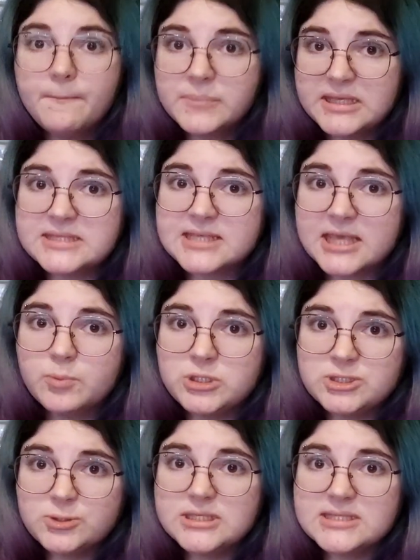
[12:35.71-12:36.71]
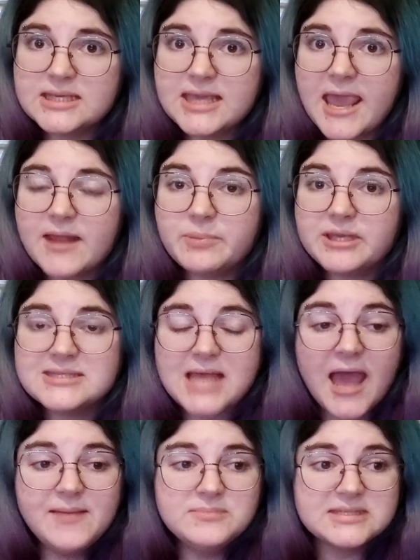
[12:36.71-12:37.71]
Please, can we do this again? Because
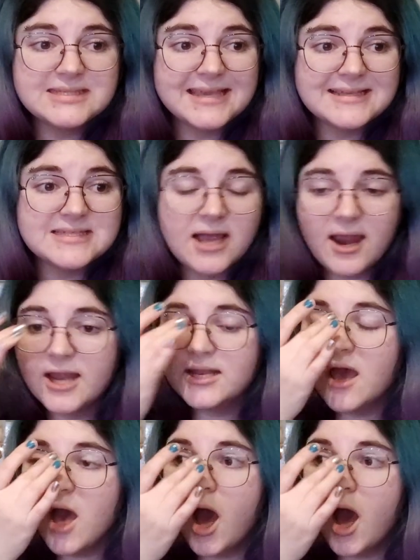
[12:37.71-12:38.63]
I'm sick and tired